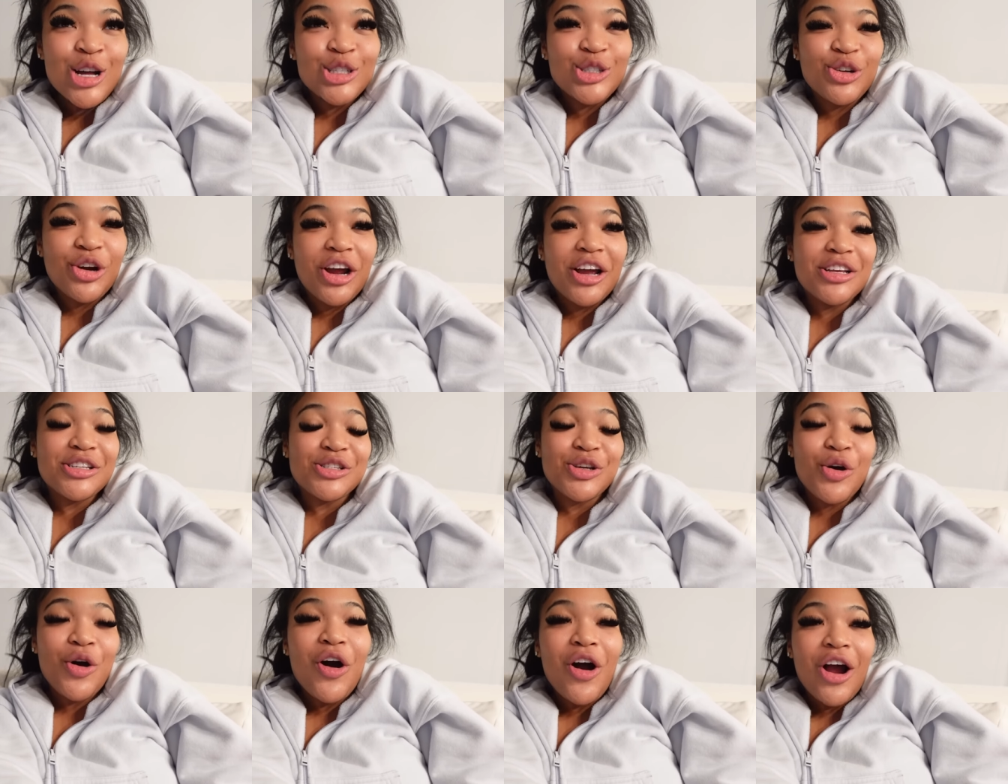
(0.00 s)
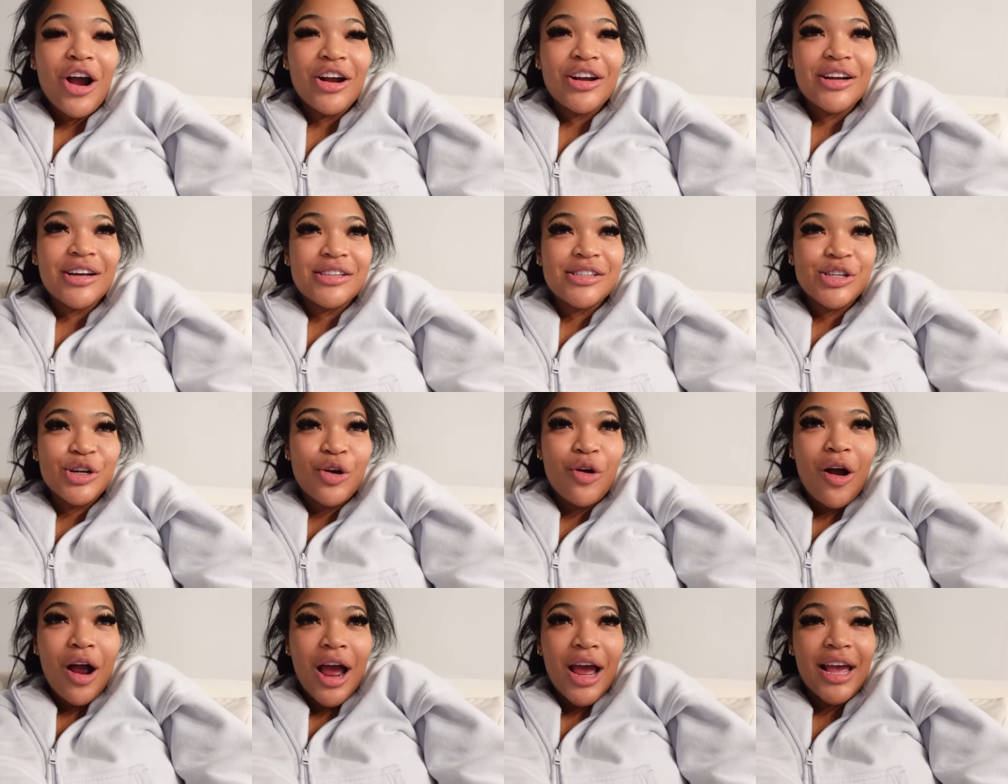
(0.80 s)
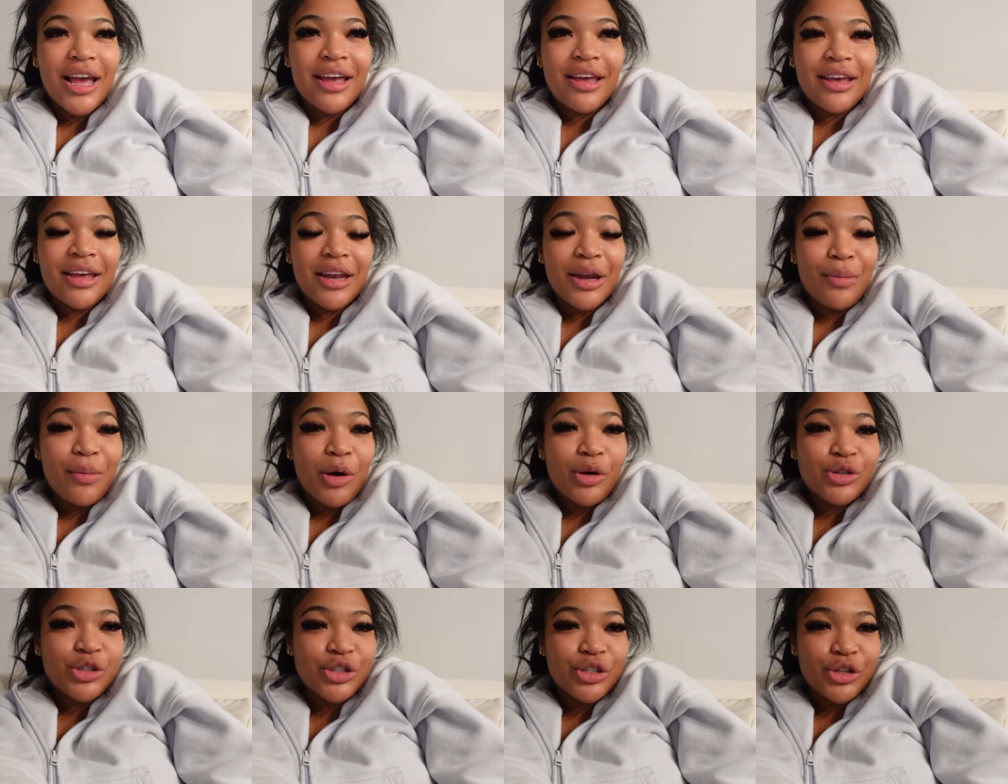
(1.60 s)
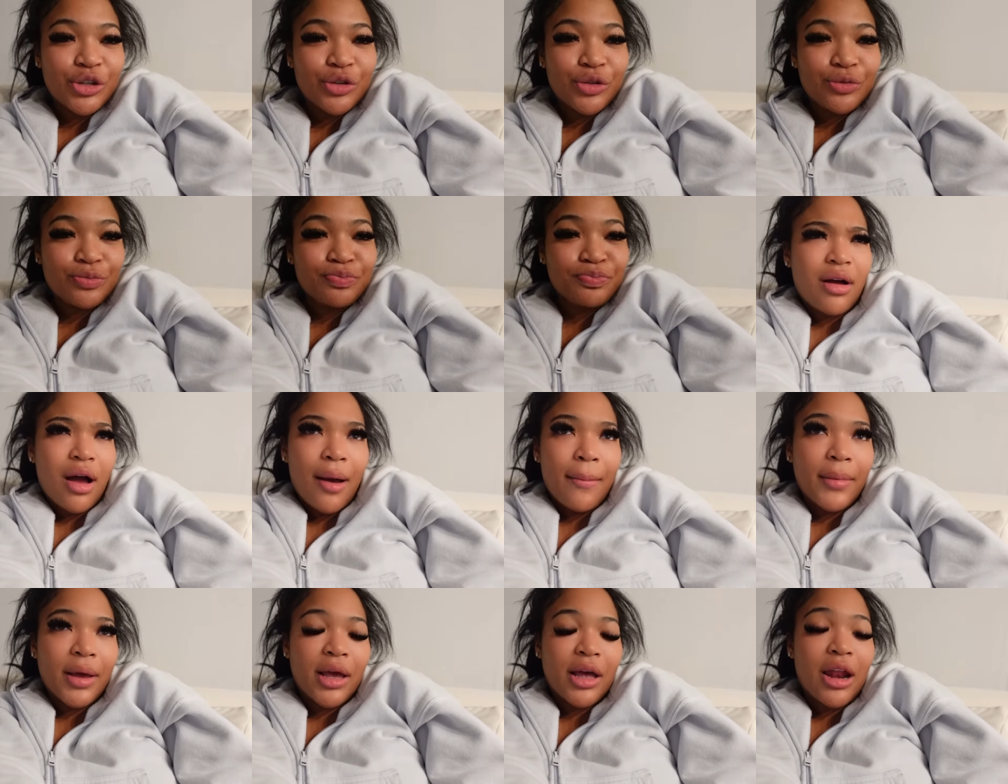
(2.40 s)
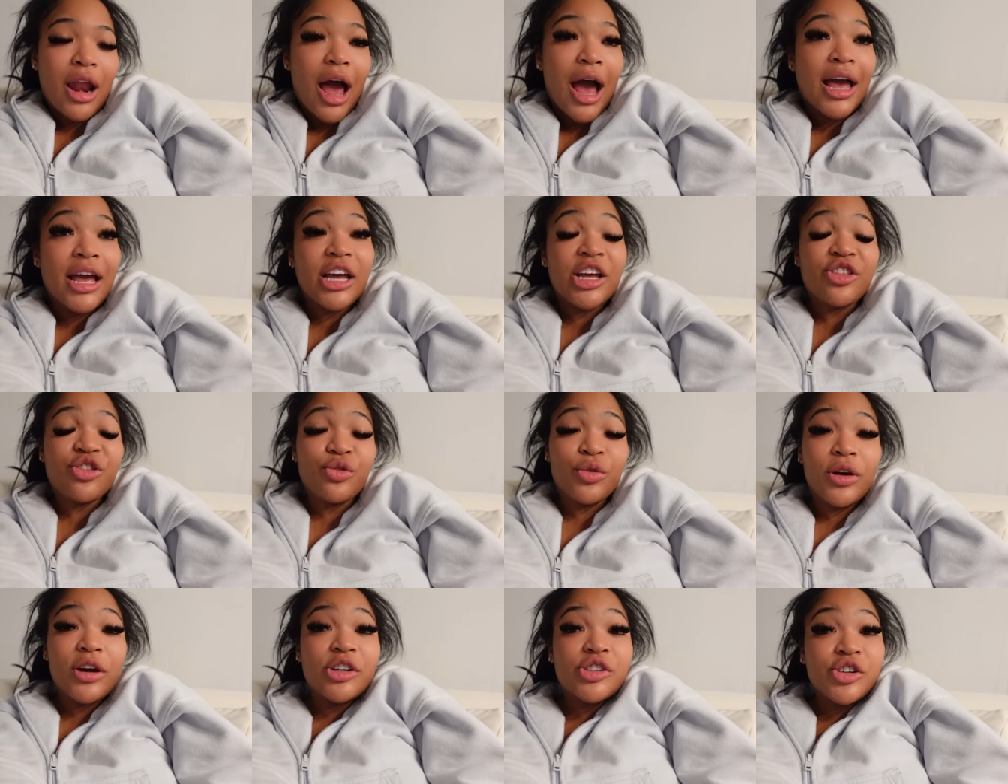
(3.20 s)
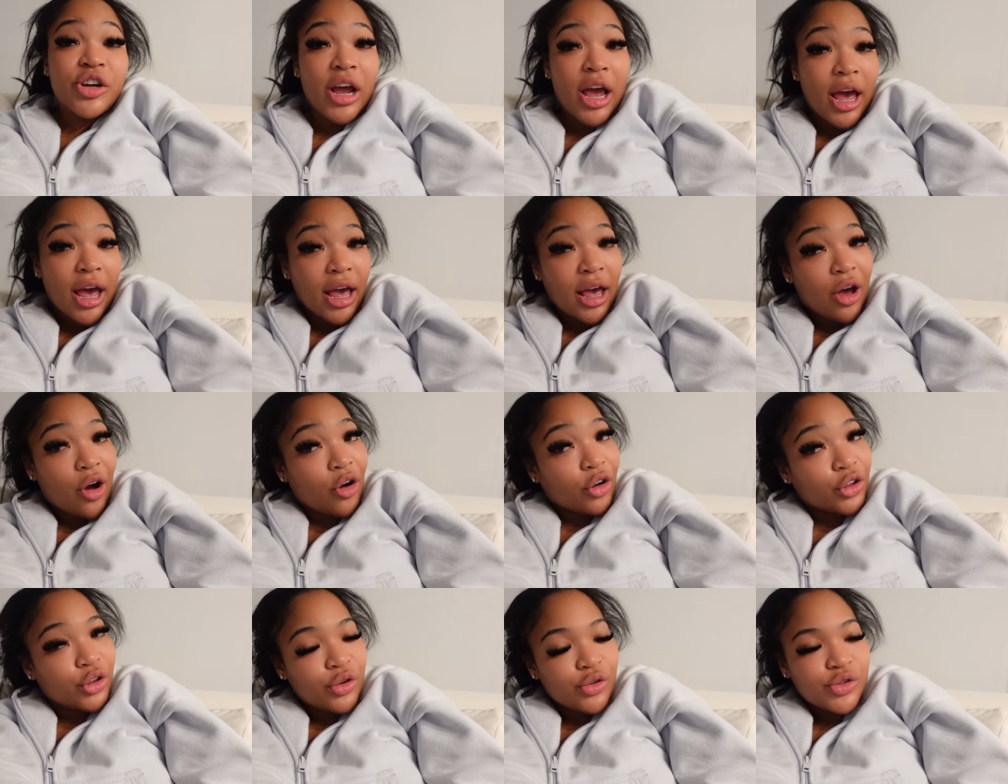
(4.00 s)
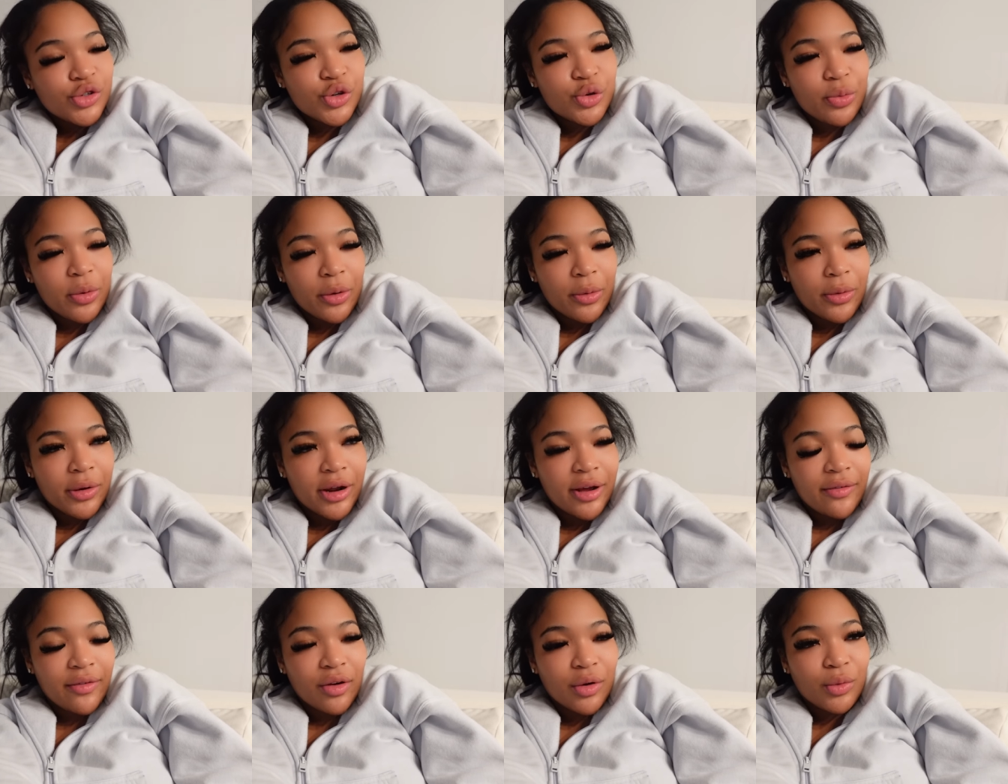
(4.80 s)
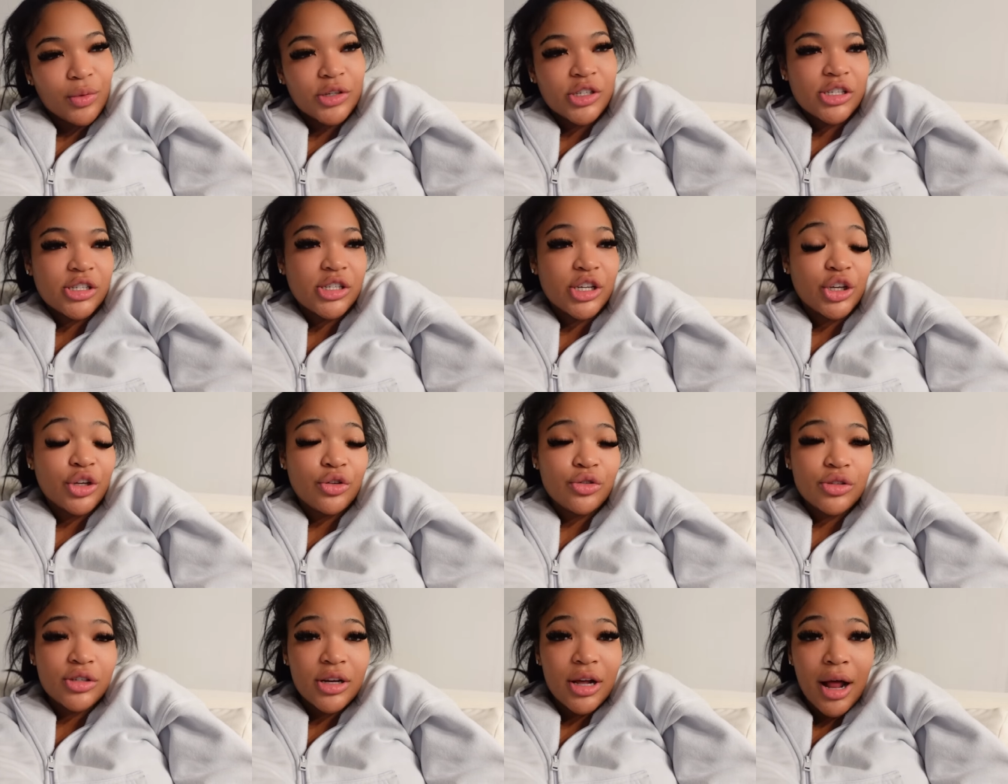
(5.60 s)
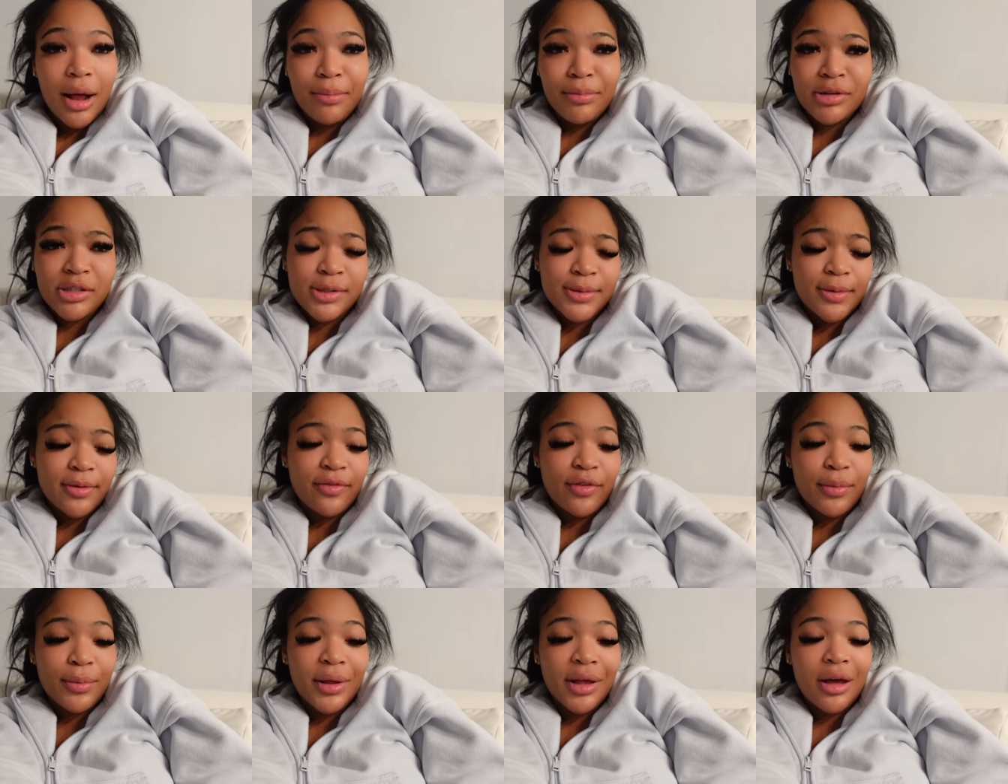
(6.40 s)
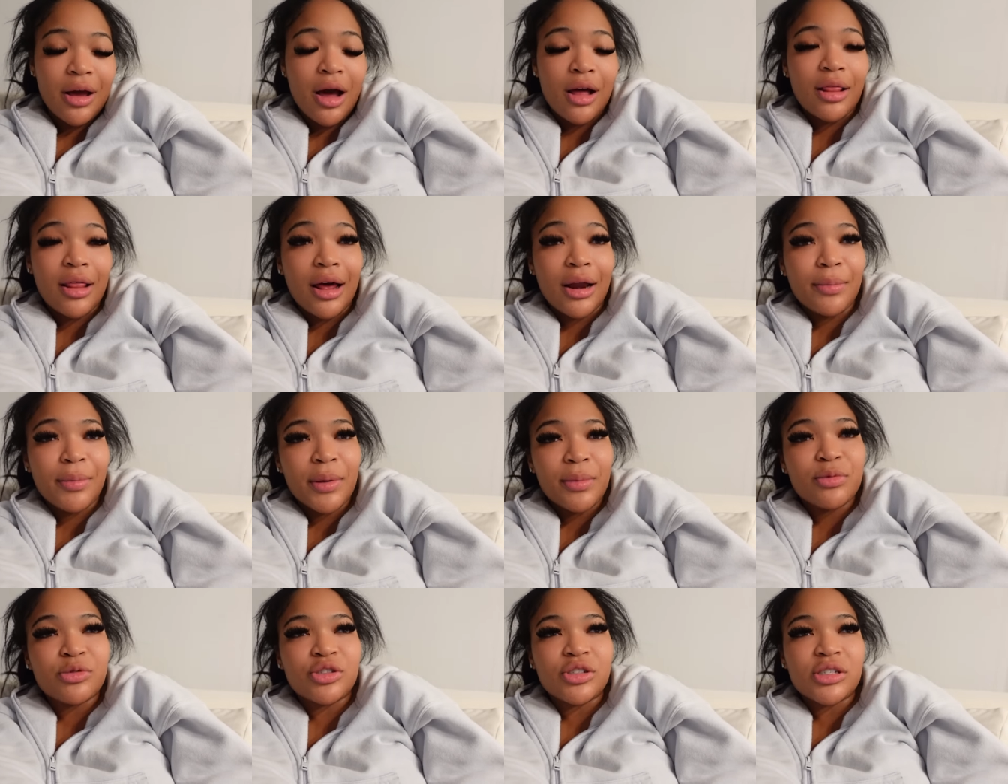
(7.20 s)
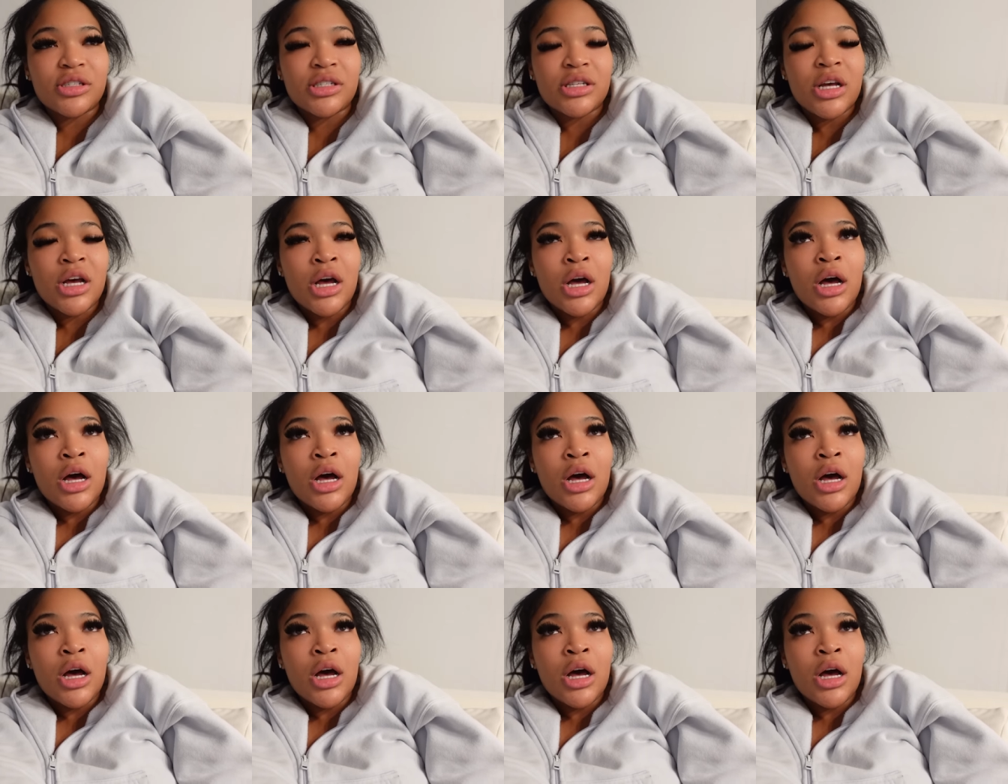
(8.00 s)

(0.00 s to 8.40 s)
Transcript: trying so hard not to cry and get emotional. I mean, I hit 300k on YouTube or whatever, which is a huge accomplishment for me. A lot of people just